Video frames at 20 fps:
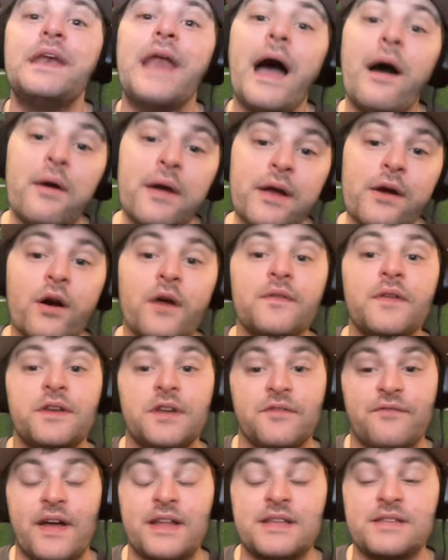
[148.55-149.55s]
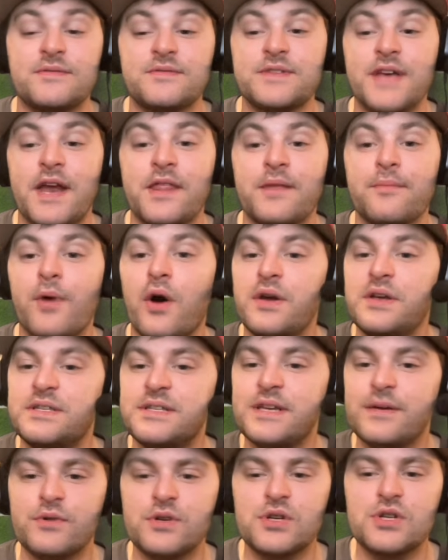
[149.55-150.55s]
Now here on the defensive side of the ball, you
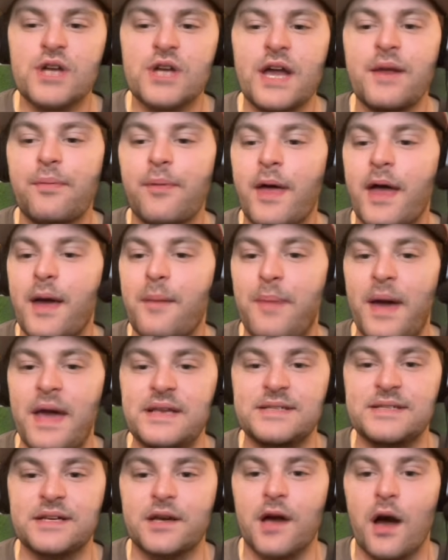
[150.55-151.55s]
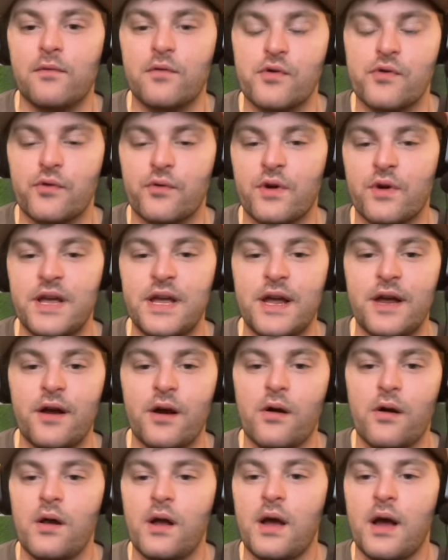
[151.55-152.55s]
see we're just trying to play a basic cover 3
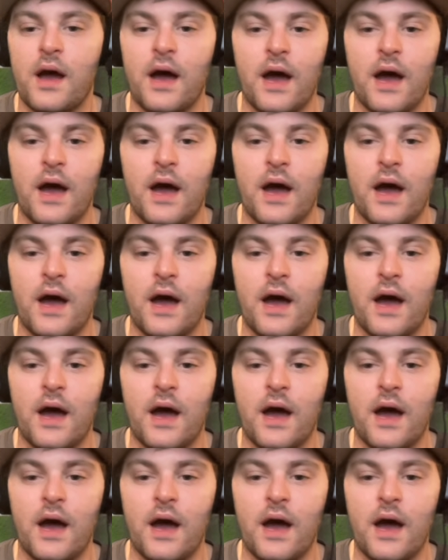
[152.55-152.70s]
here.